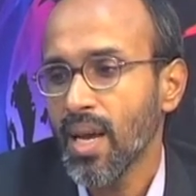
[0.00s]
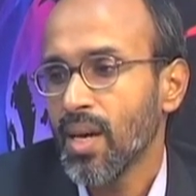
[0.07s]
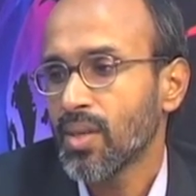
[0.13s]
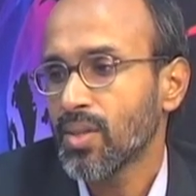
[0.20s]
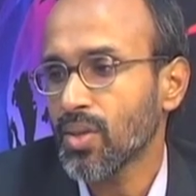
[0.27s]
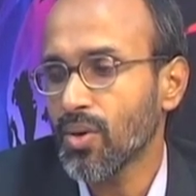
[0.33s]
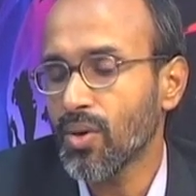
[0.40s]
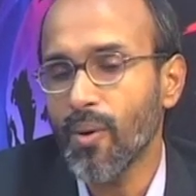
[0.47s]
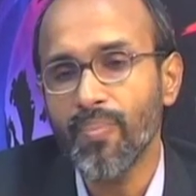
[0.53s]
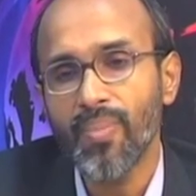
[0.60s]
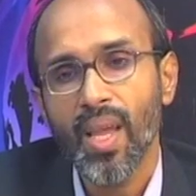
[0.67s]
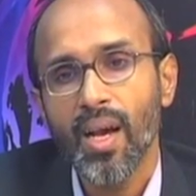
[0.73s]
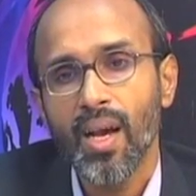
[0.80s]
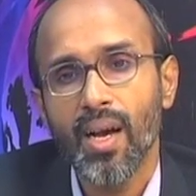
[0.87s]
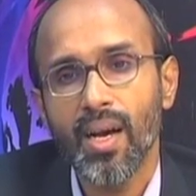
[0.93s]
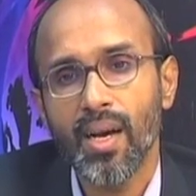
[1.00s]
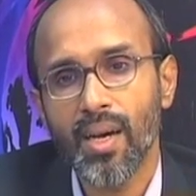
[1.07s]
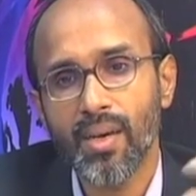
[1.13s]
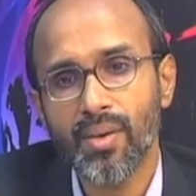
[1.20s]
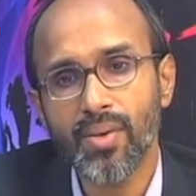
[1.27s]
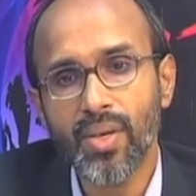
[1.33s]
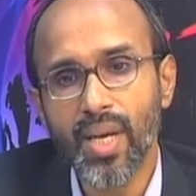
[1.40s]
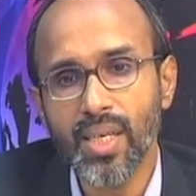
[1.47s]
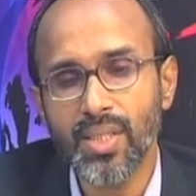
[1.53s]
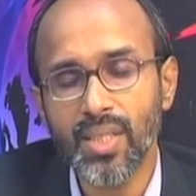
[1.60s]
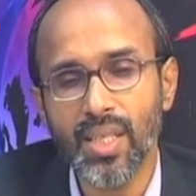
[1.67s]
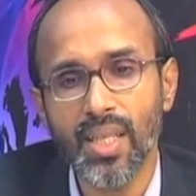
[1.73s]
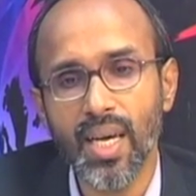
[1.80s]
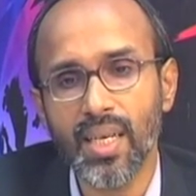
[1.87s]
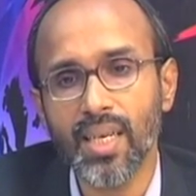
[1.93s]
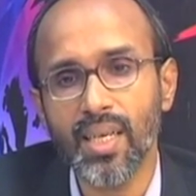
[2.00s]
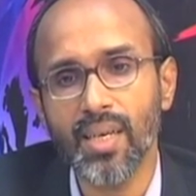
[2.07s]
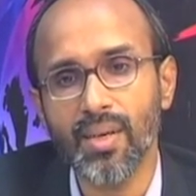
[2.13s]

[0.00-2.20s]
So, you can see that